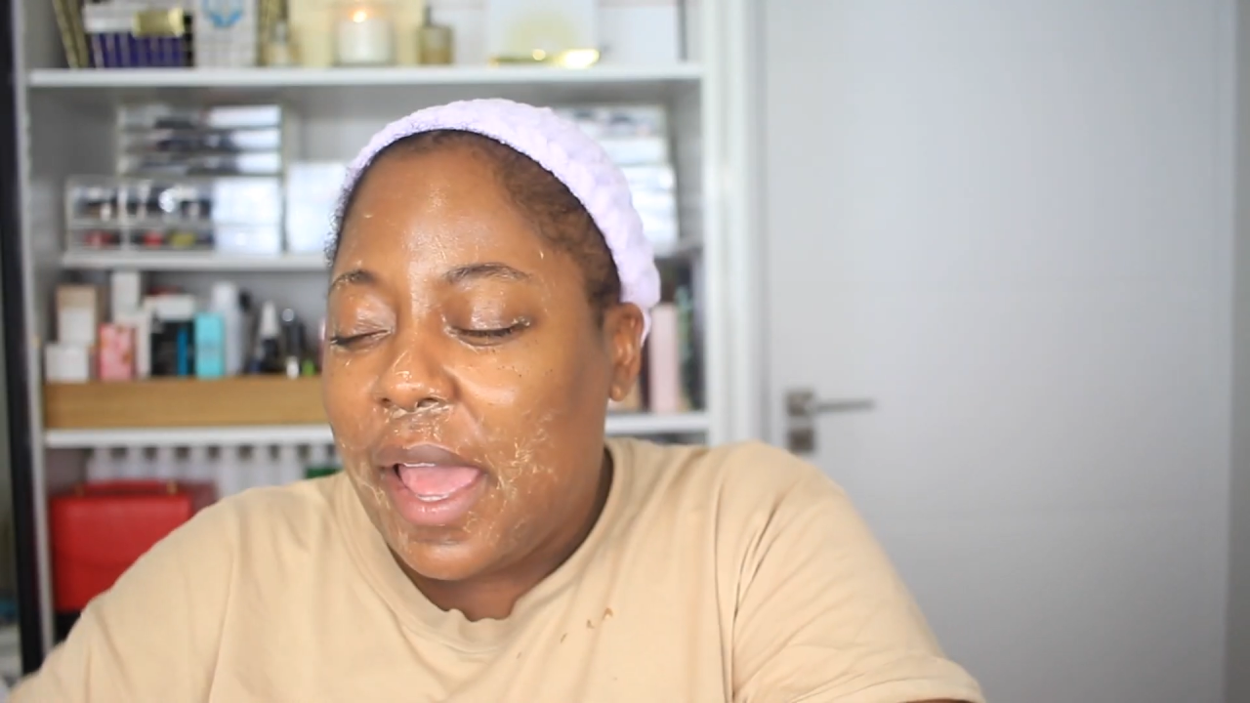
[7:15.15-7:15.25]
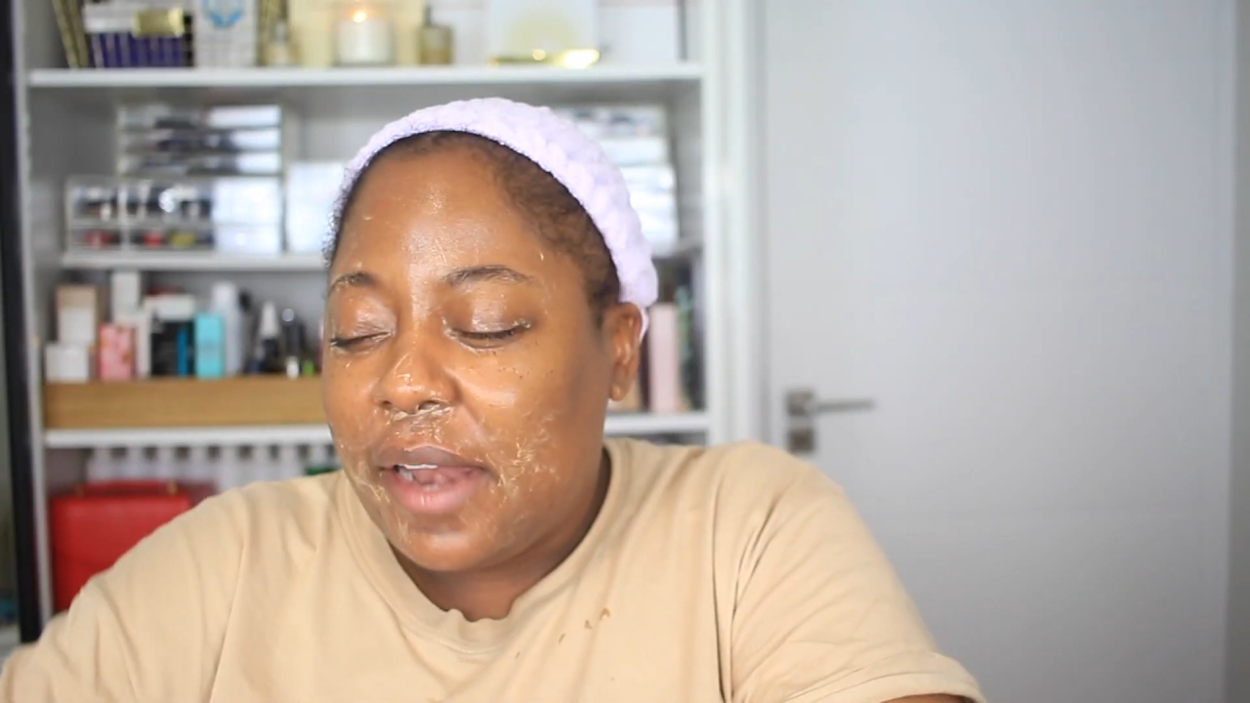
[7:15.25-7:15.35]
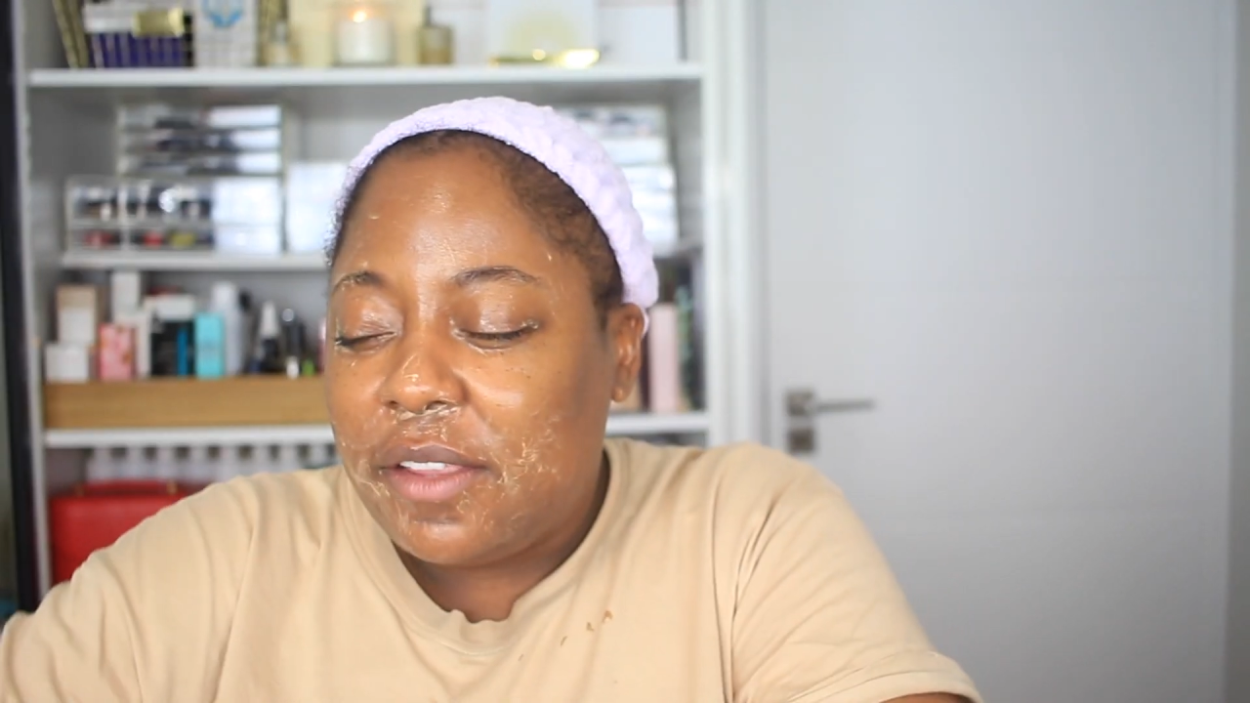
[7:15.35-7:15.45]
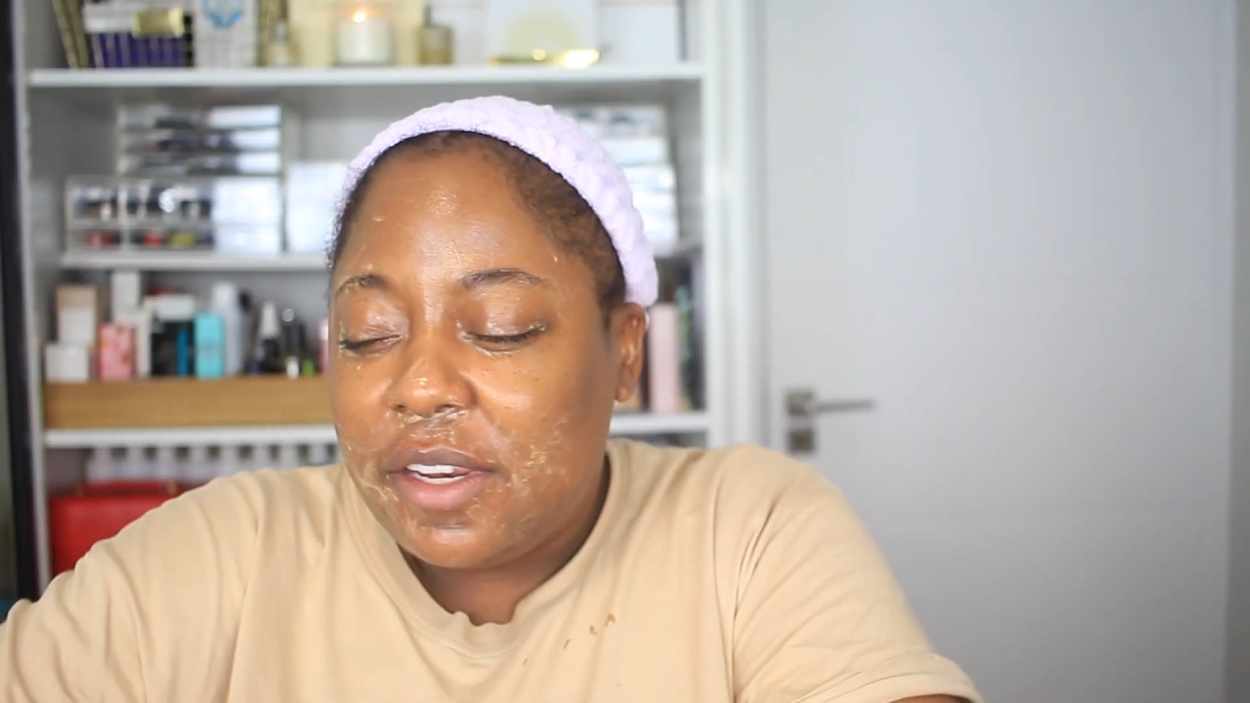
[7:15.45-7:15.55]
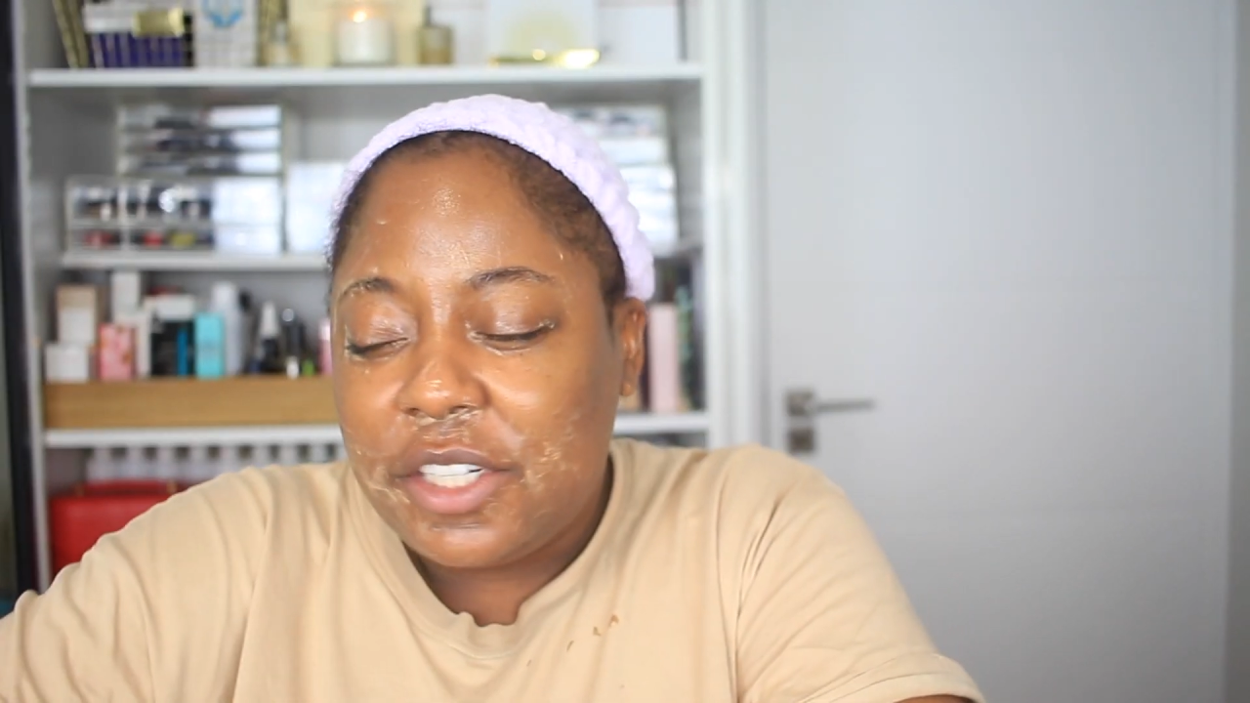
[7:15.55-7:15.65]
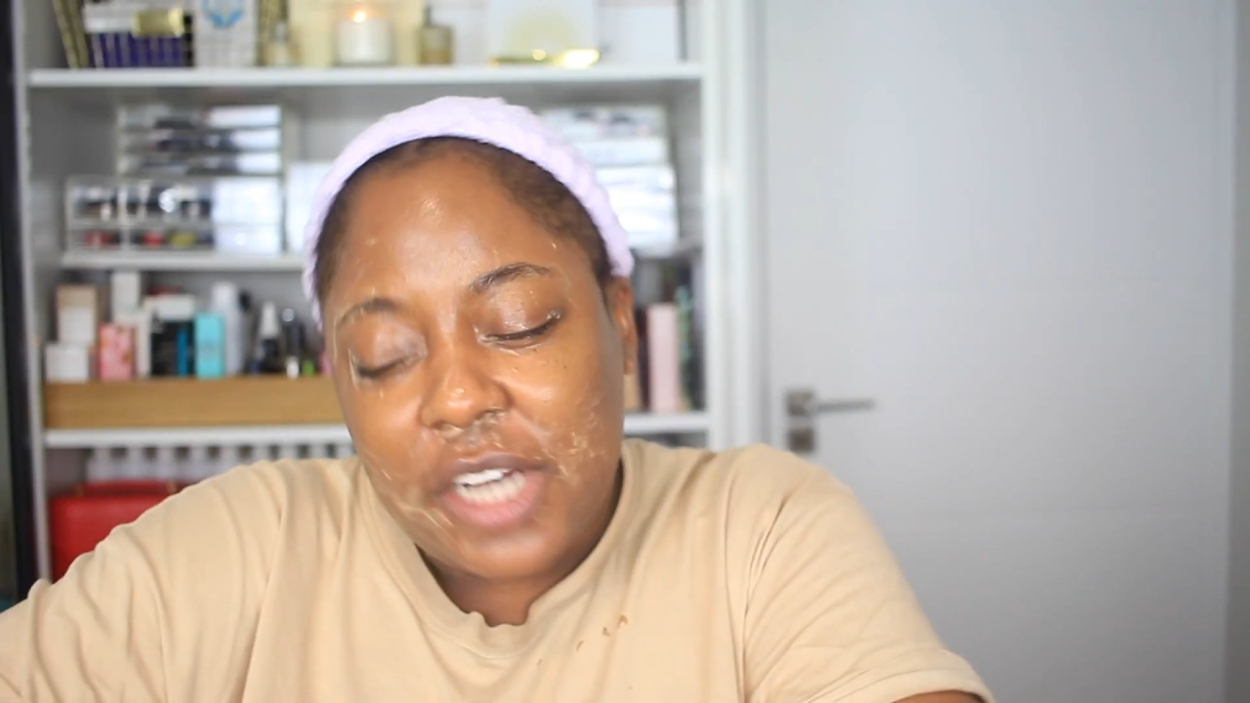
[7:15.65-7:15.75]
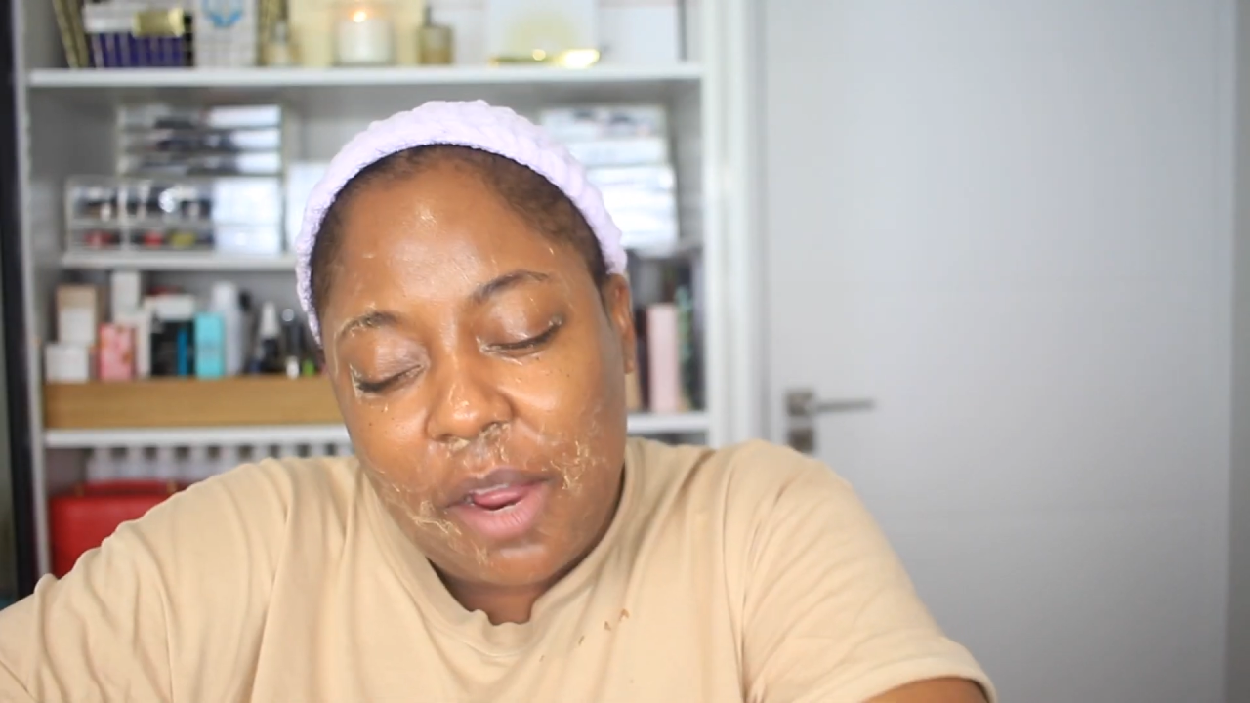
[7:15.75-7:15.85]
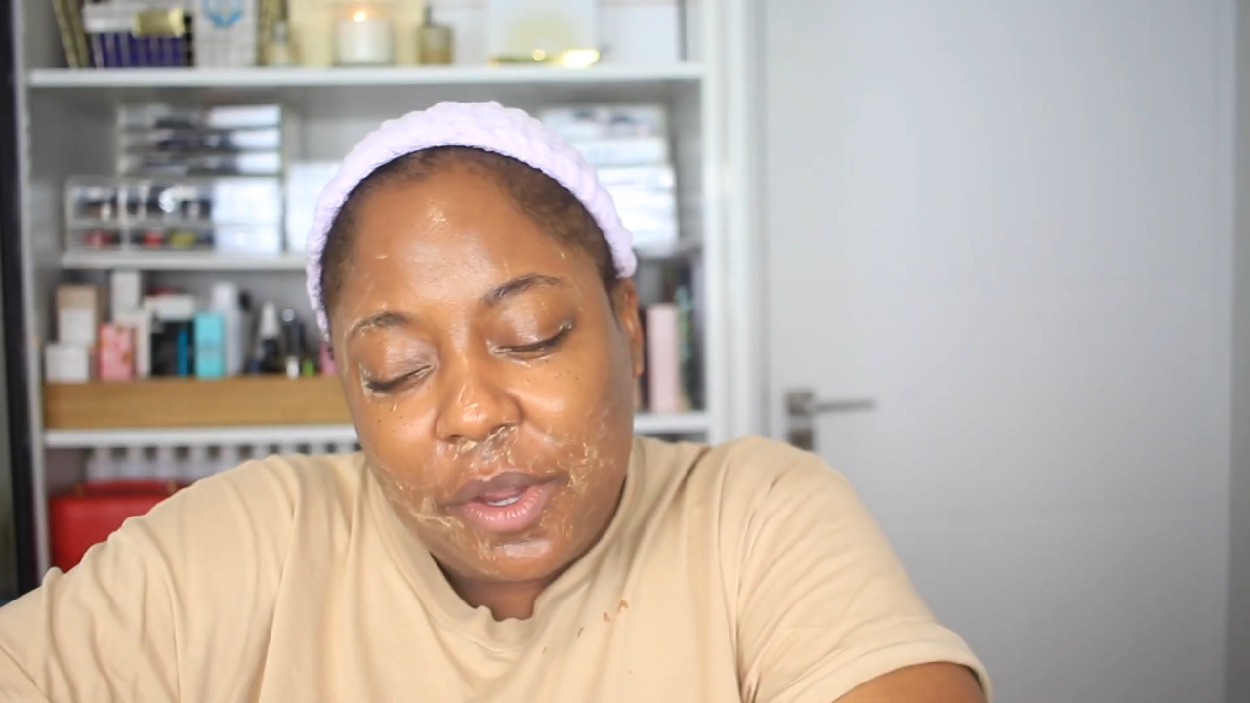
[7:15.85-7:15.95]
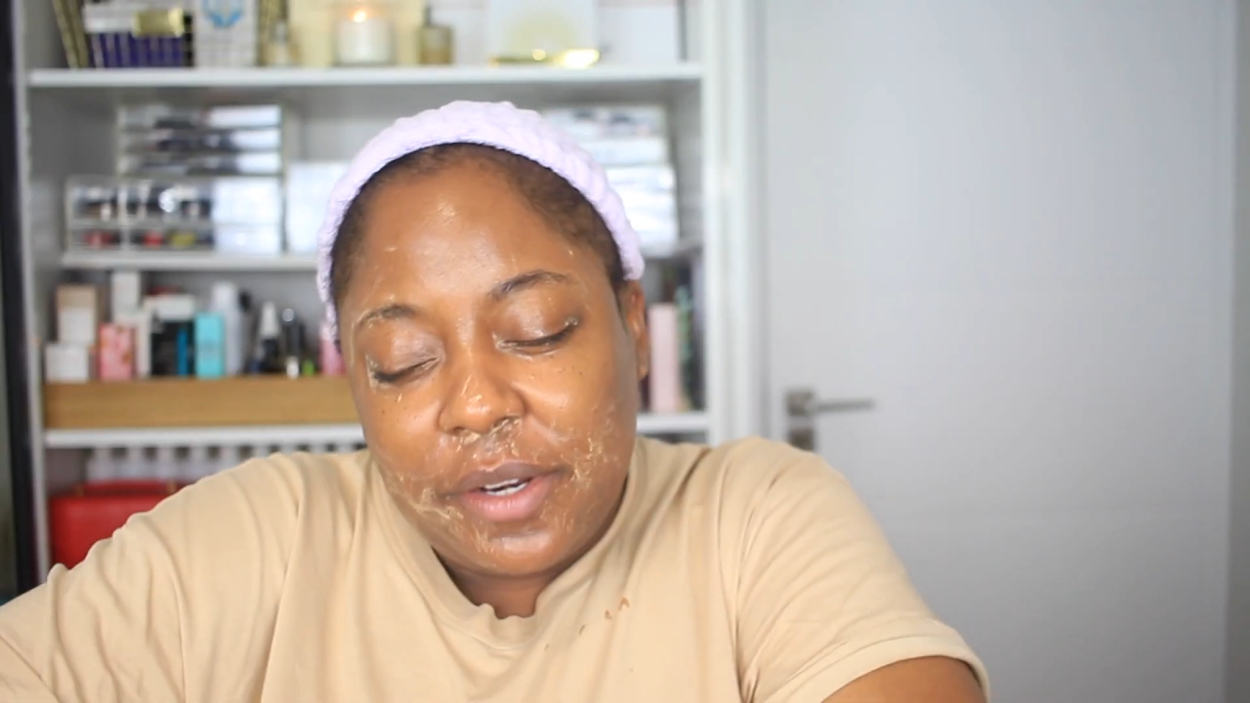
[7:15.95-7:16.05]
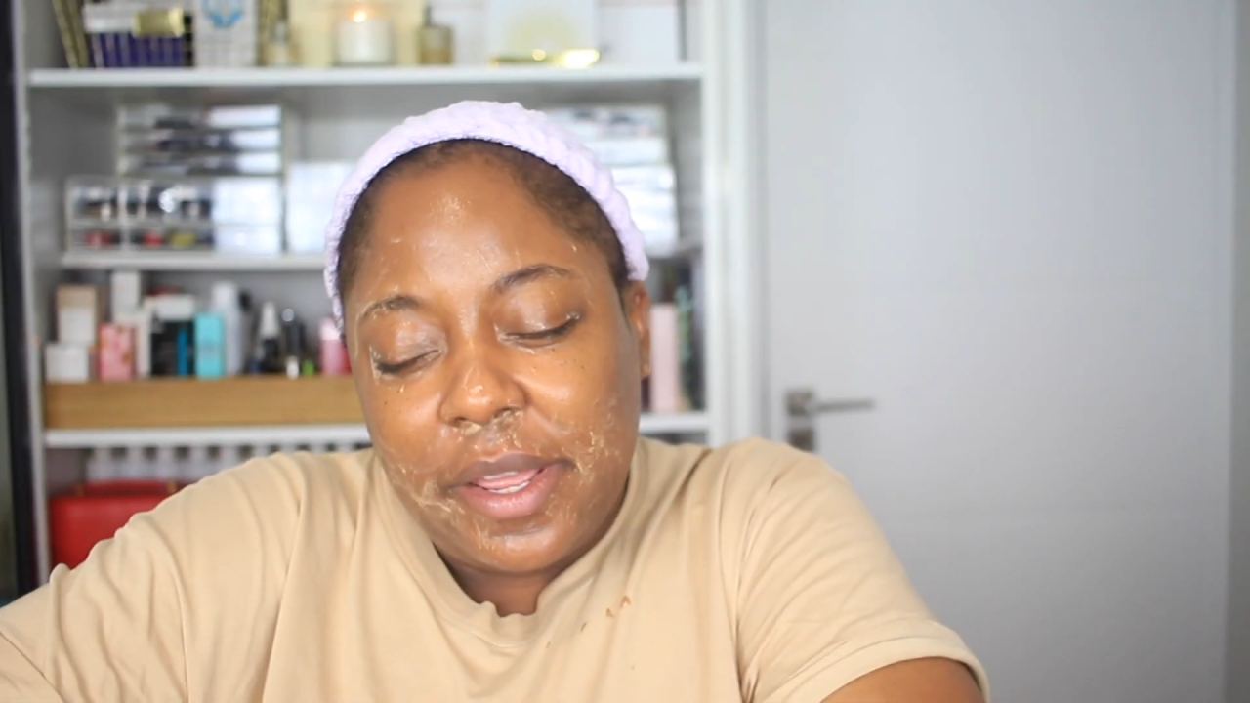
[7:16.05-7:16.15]
I literally
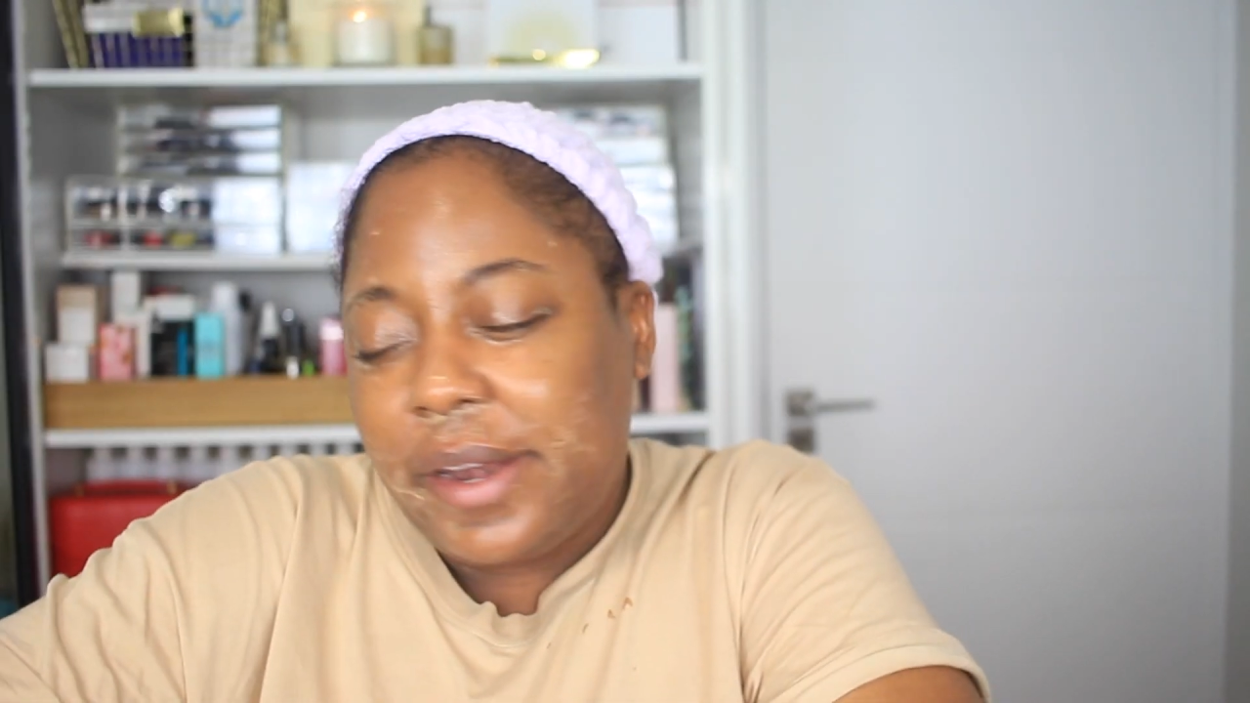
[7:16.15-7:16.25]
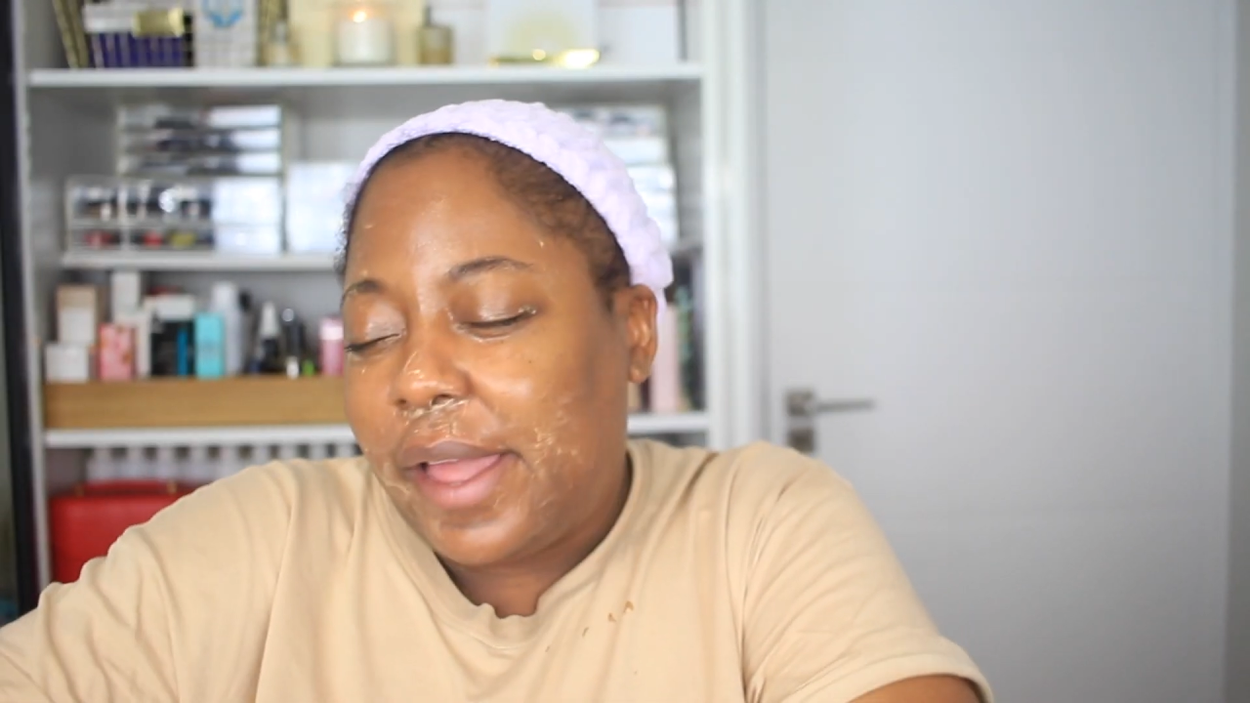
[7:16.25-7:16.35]
showered and